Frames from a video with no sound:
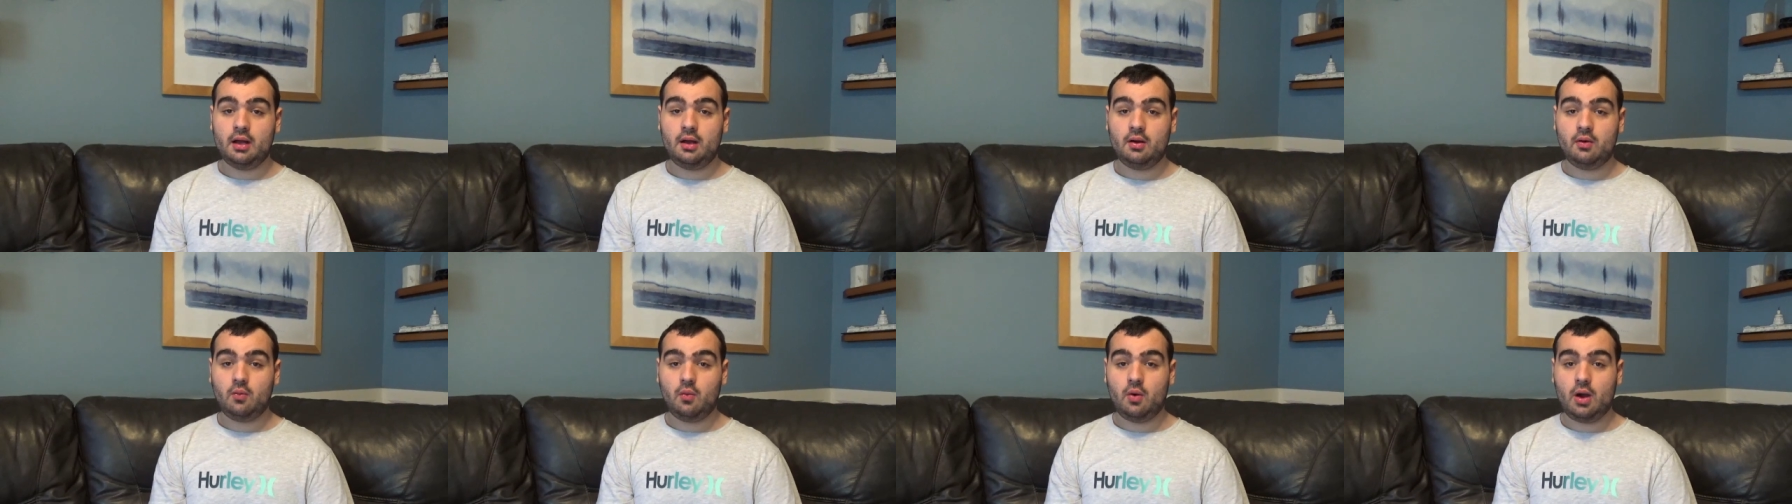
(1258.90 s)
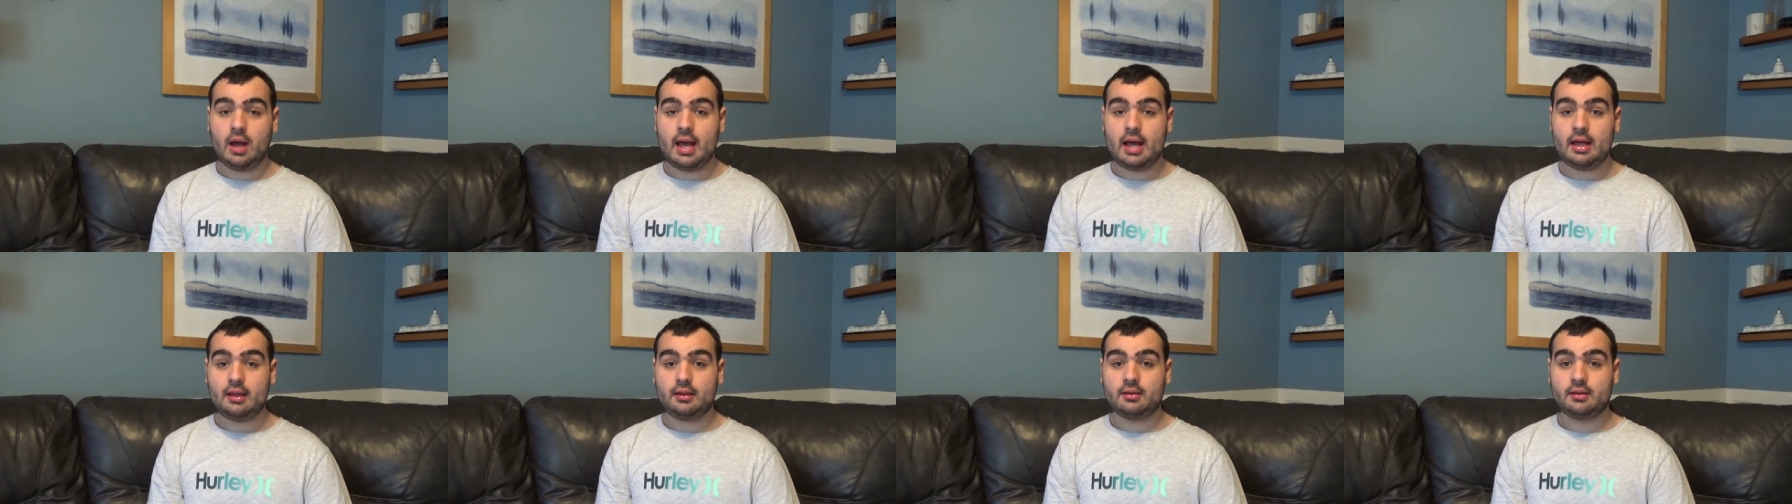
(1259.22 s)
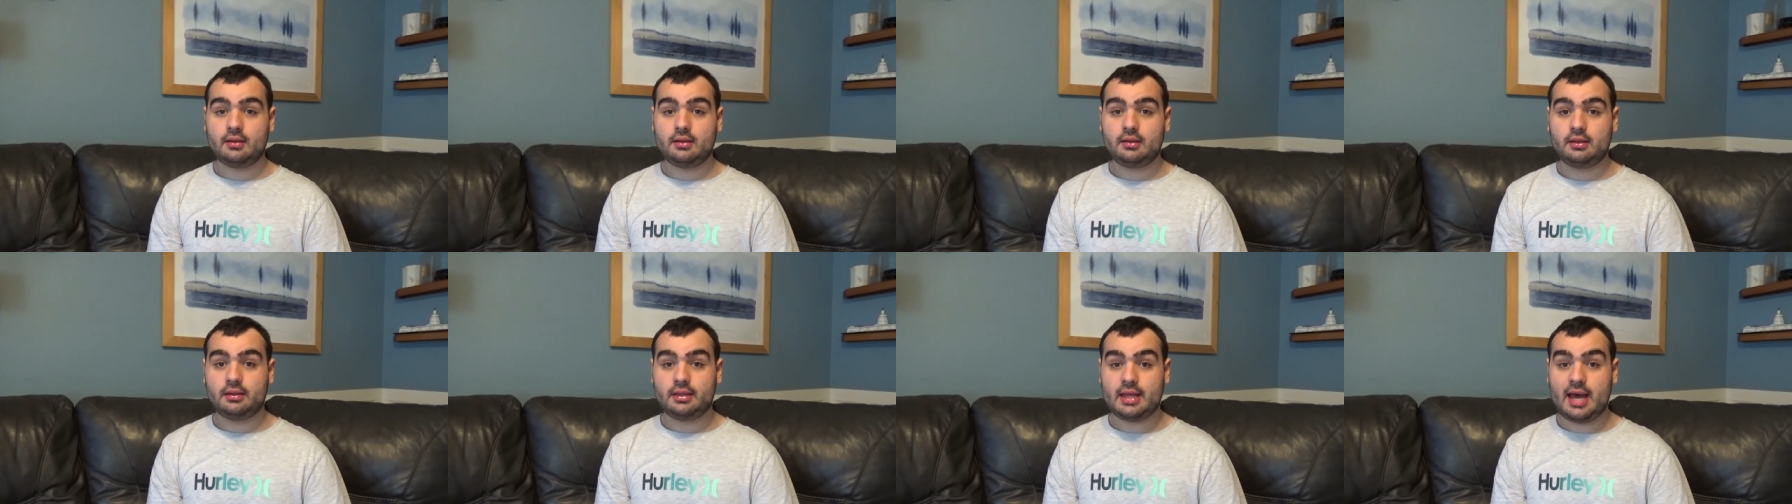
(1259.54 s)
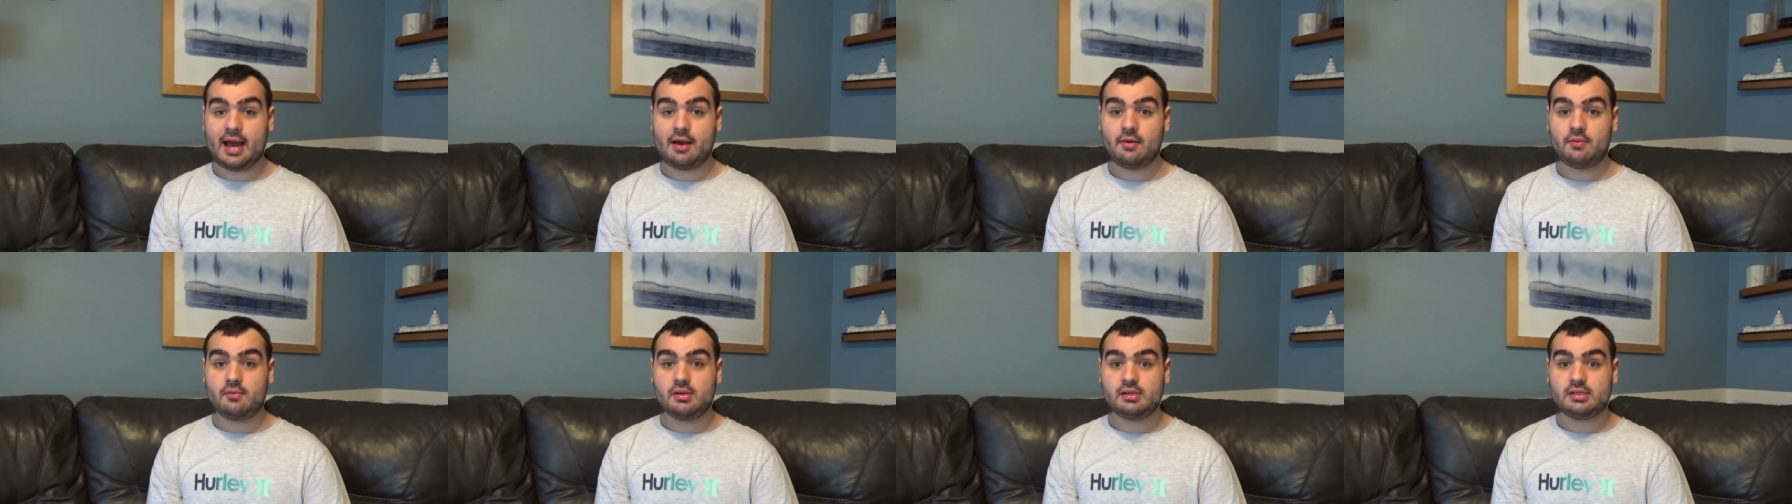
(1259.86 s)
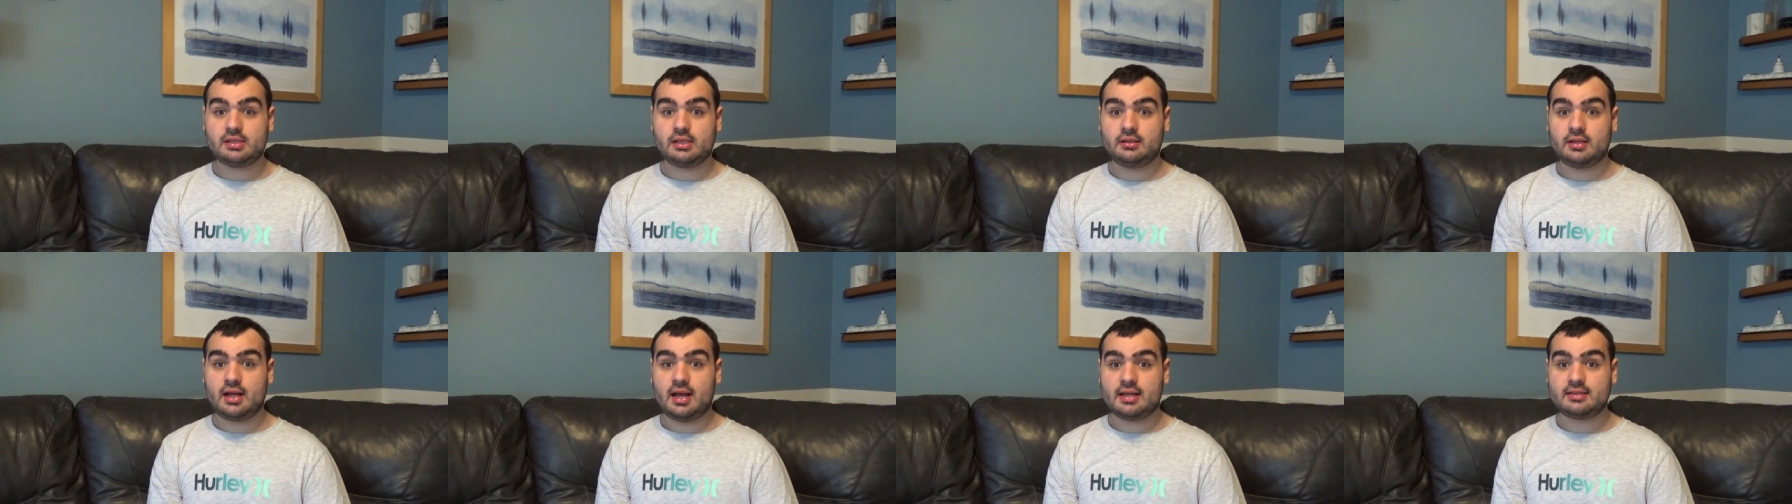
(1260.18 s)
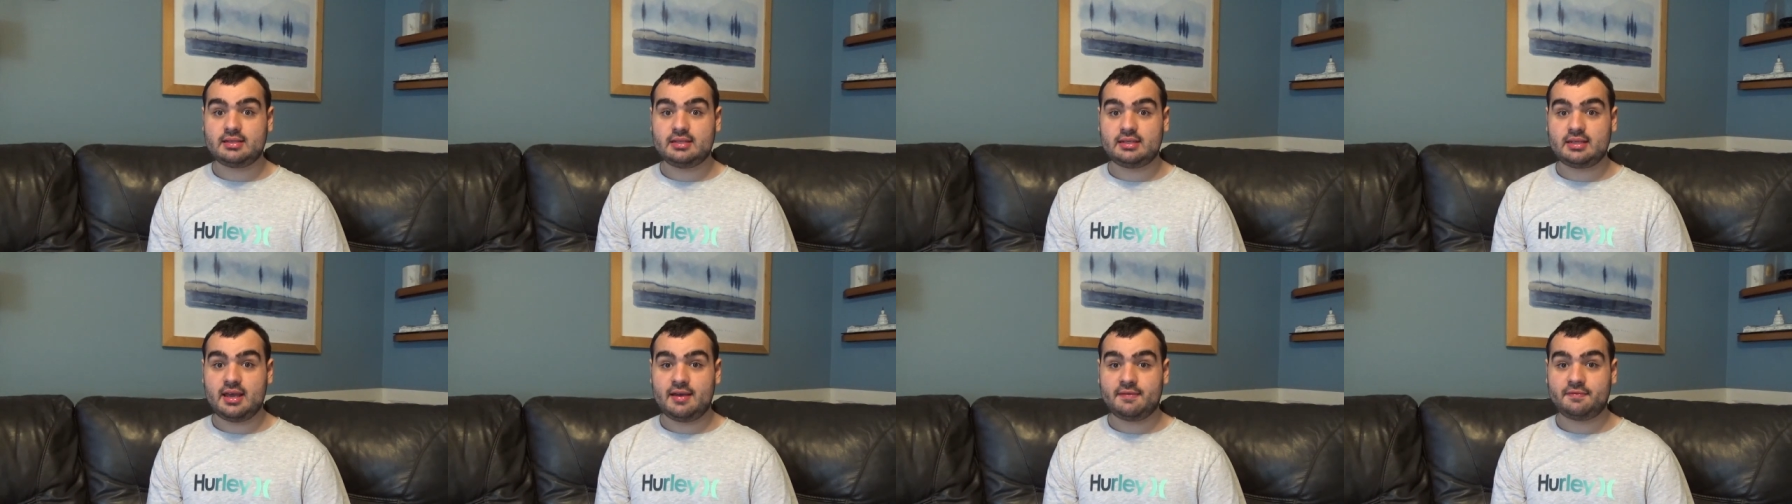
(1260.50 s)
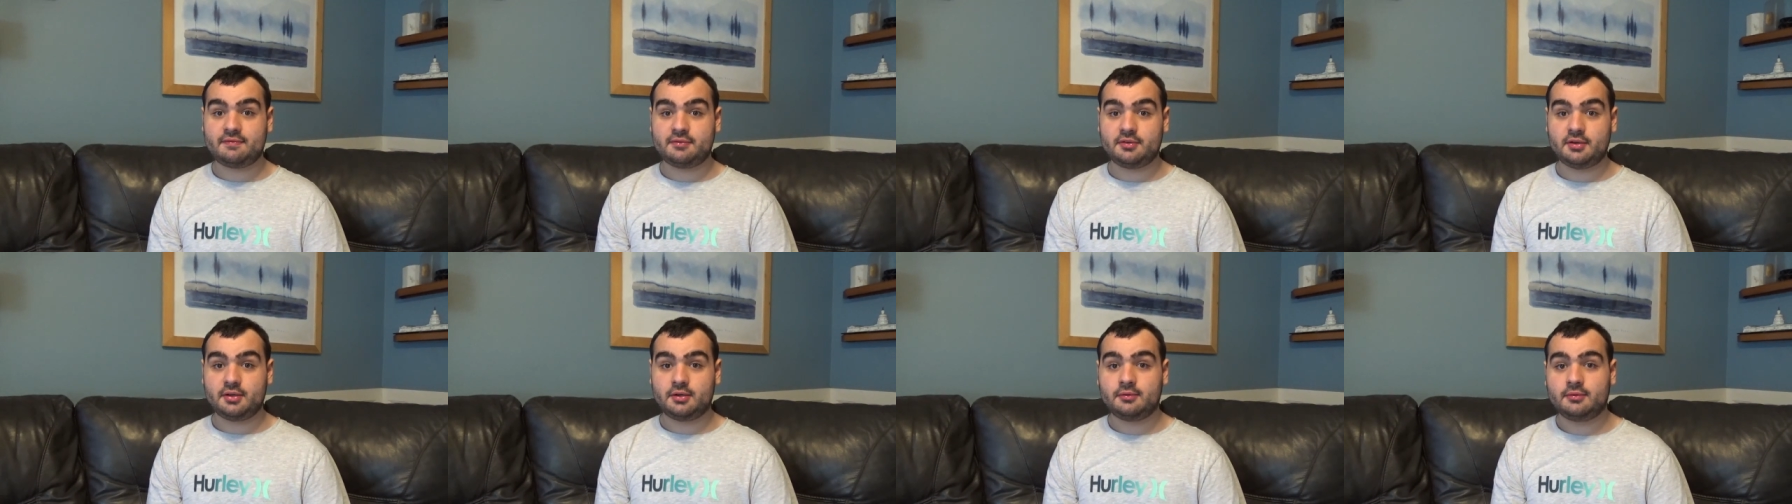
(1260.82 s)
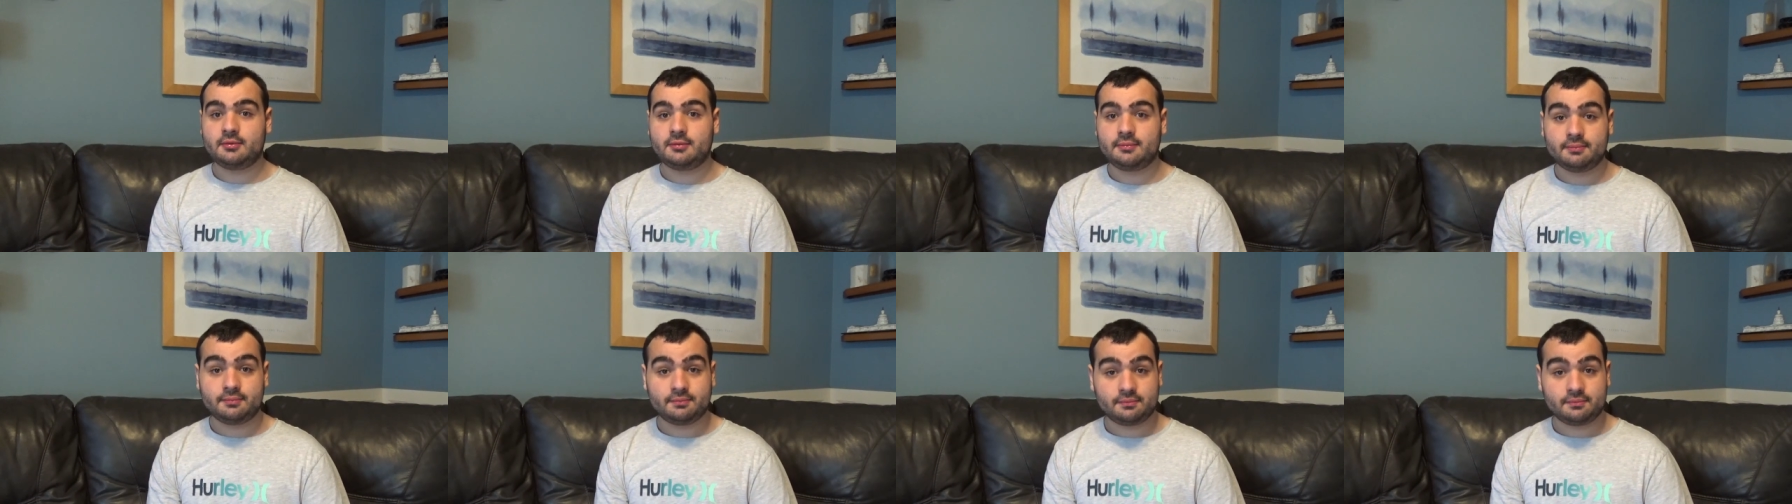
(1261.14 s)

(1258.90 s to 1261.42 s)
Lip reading: Well, that was a lot to get through.